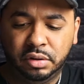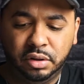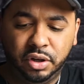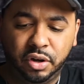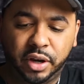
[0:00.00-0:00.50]

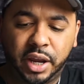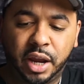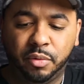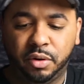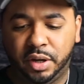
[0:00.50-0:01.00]
your
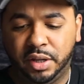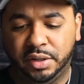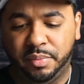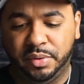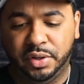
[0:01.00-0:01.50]
camera into
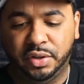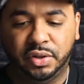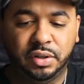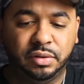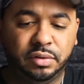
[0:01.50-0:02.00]

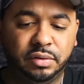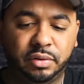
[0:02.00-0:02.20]
position